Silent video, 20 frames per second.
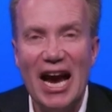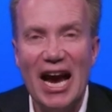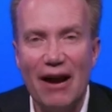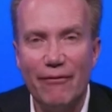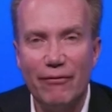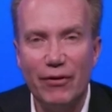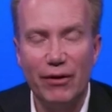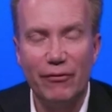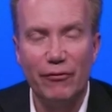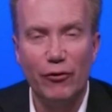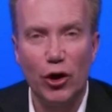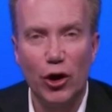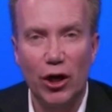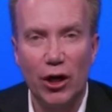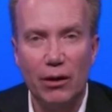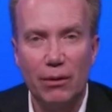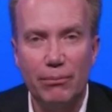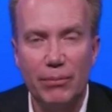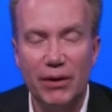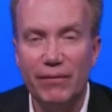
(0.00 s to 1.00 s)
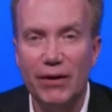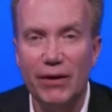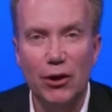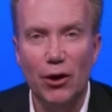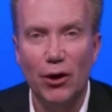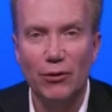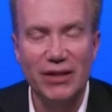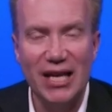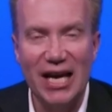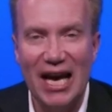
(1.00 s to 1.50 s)
everywhere, but we
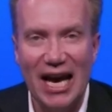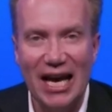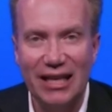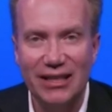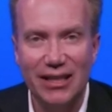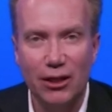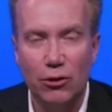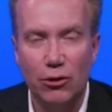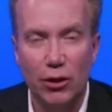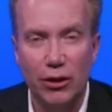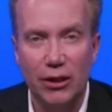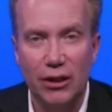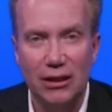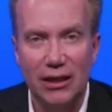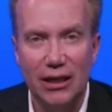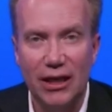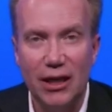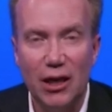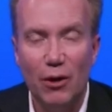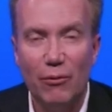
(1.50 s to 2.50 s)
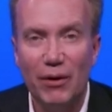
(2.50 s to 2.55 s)
don't act accordingly.